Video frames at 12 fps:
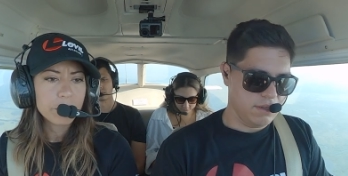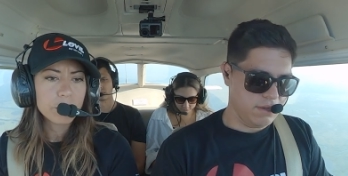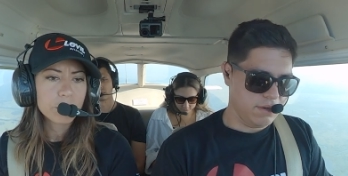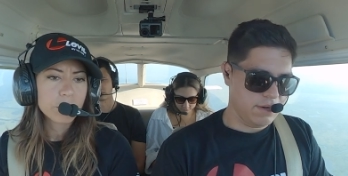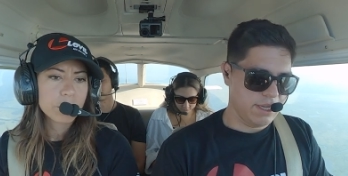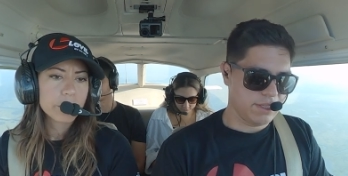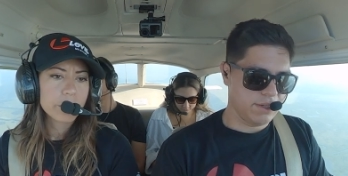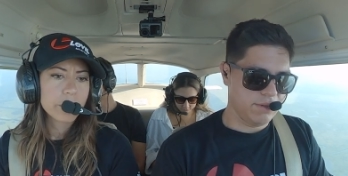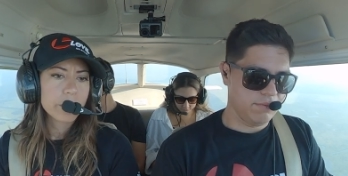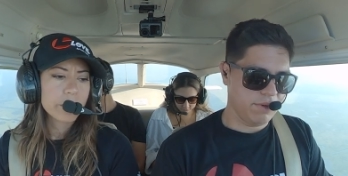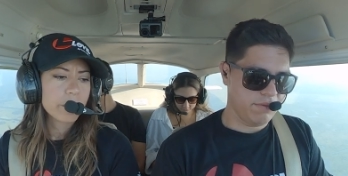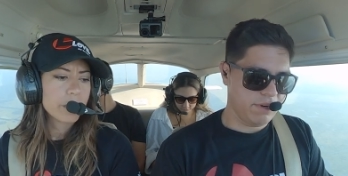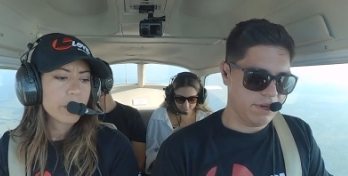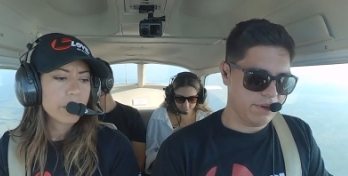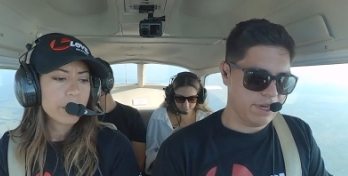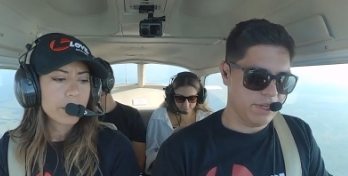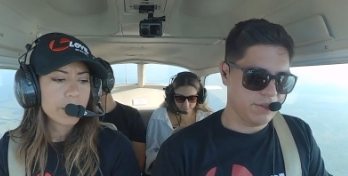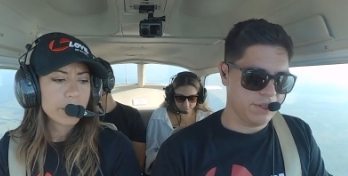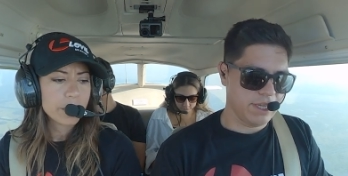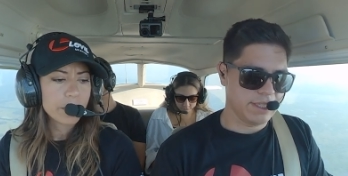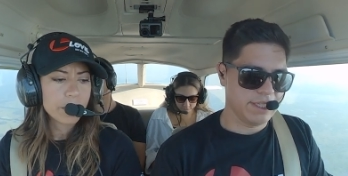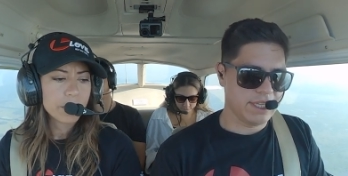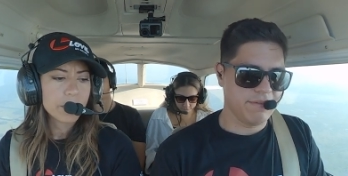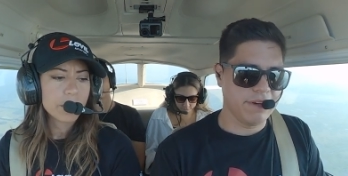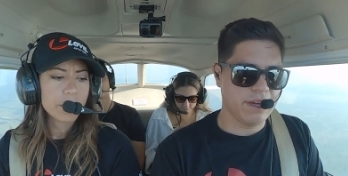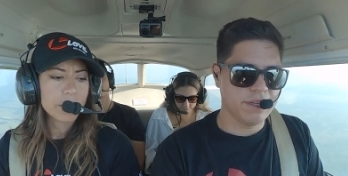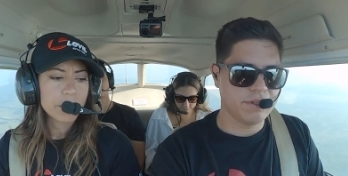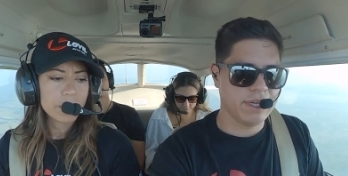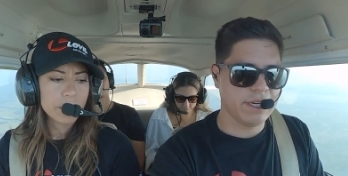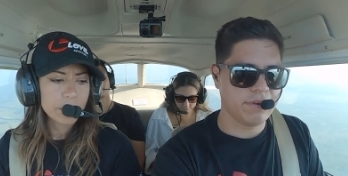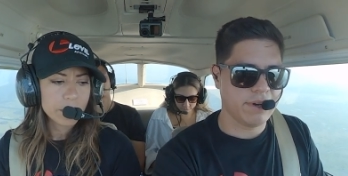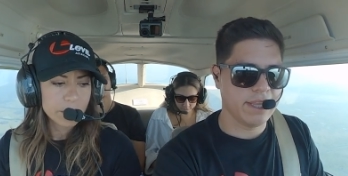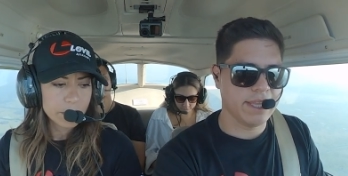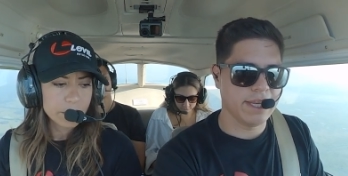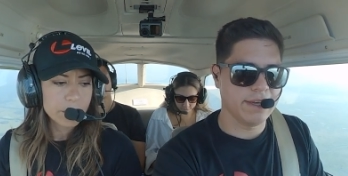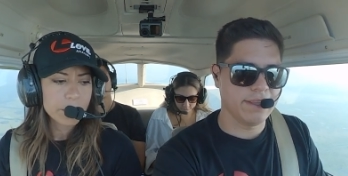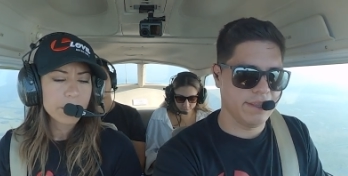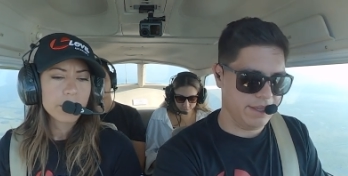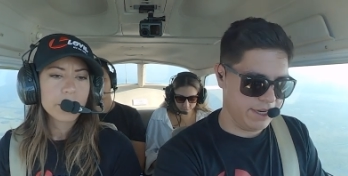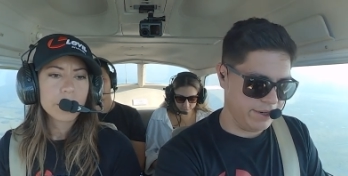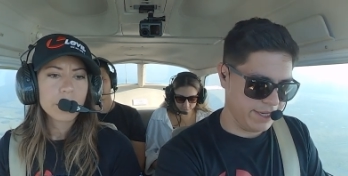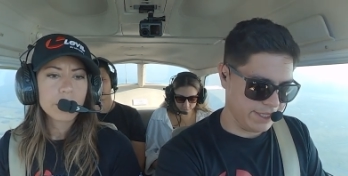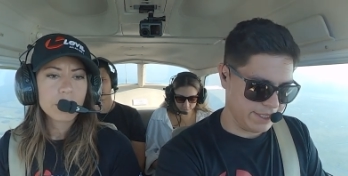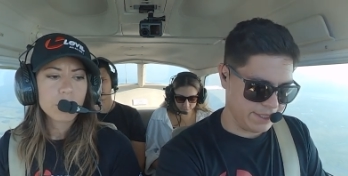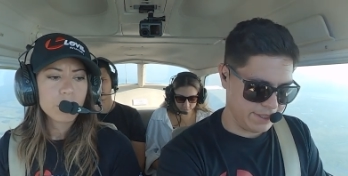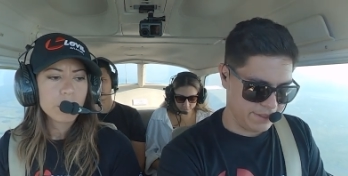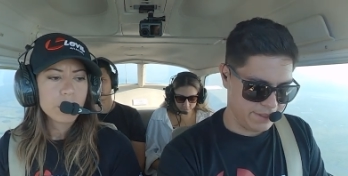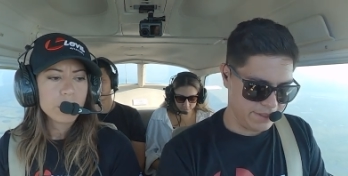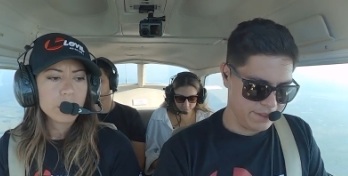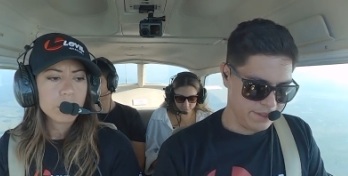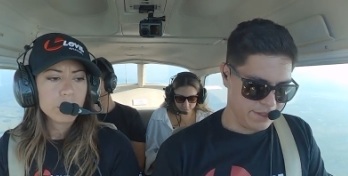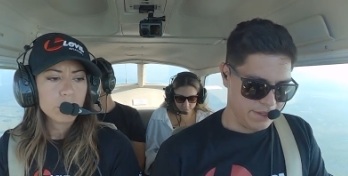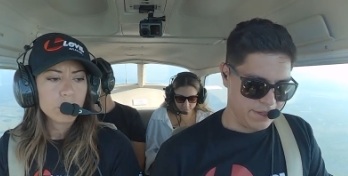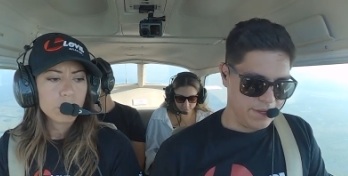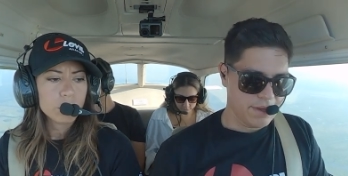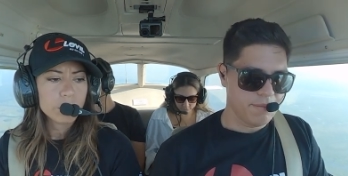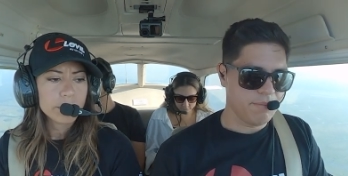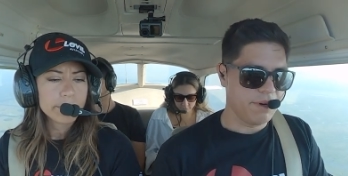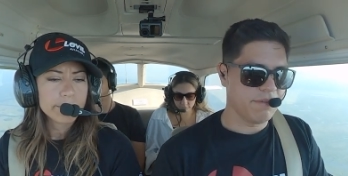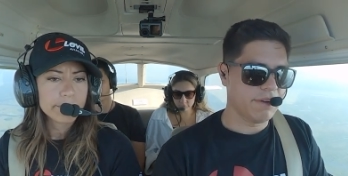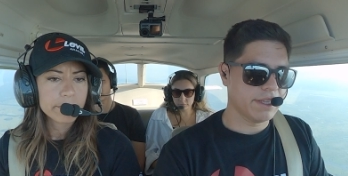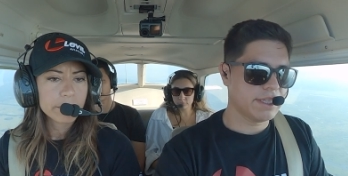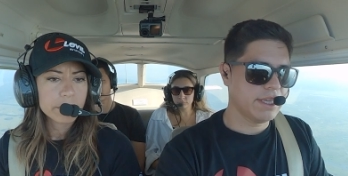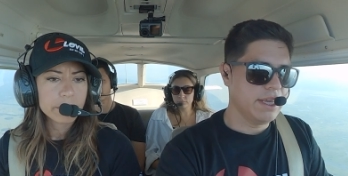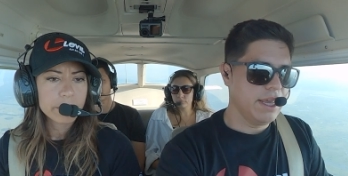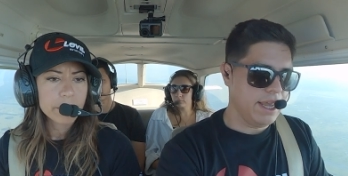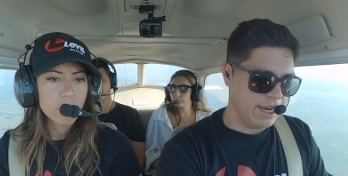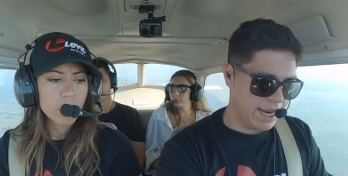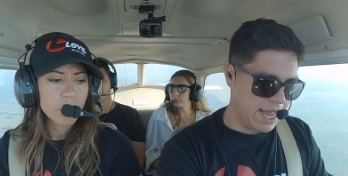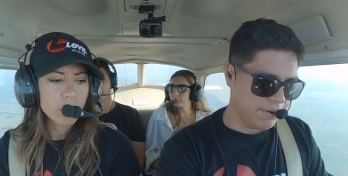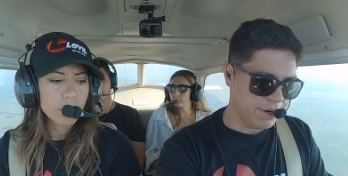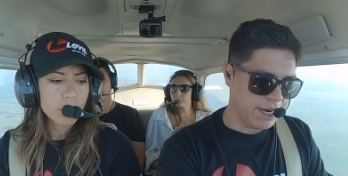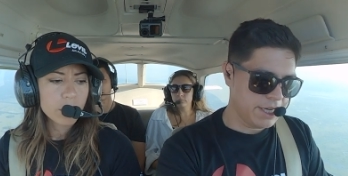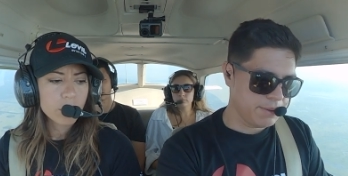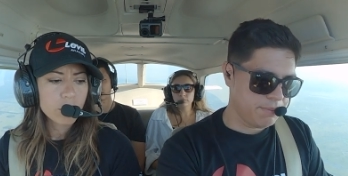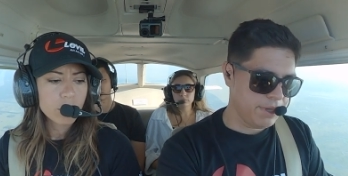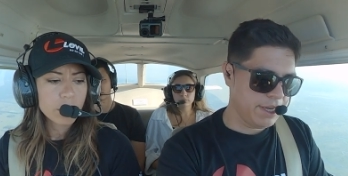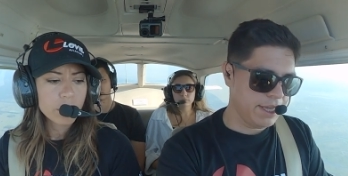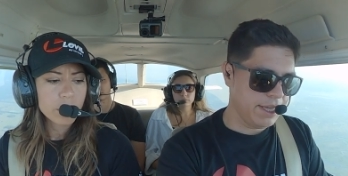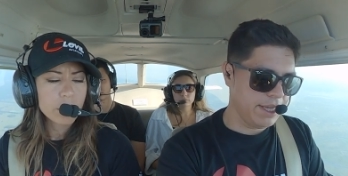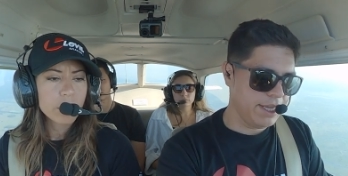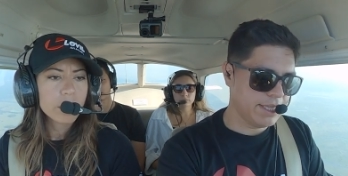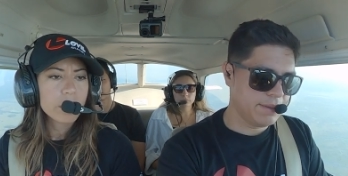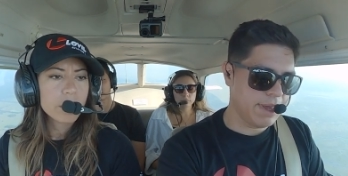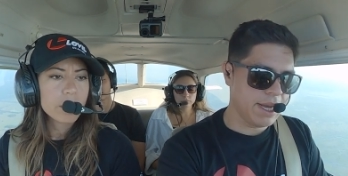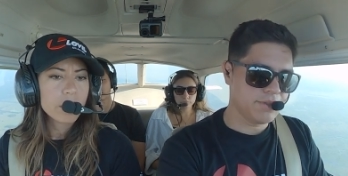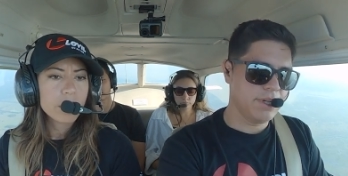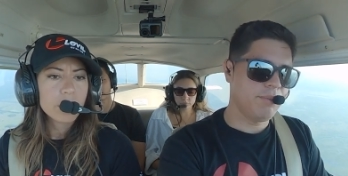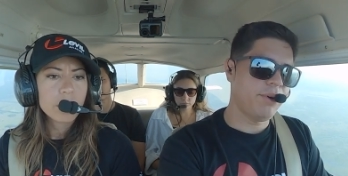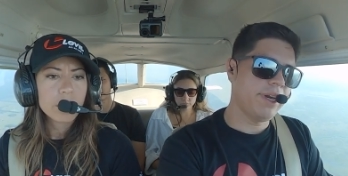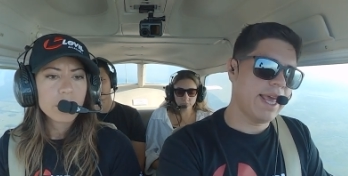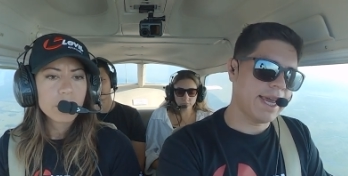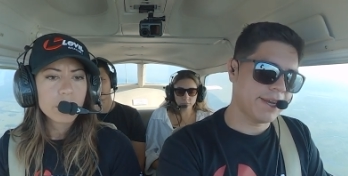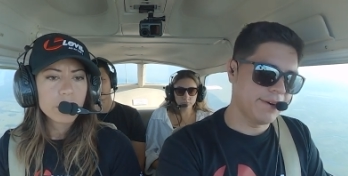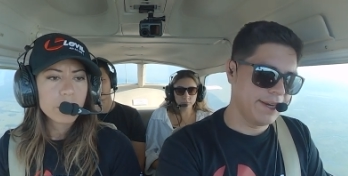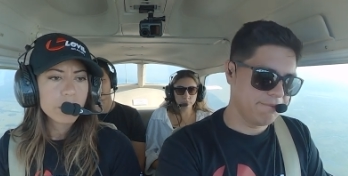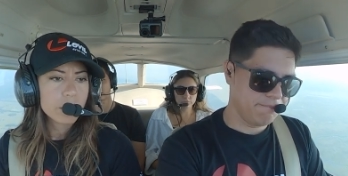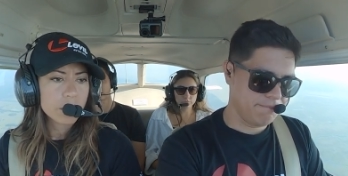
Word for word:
Speaker 1: Alright, so we're flying right now 2700, right there. There it is. Perfect. And our airspeed is actually pretty accurate.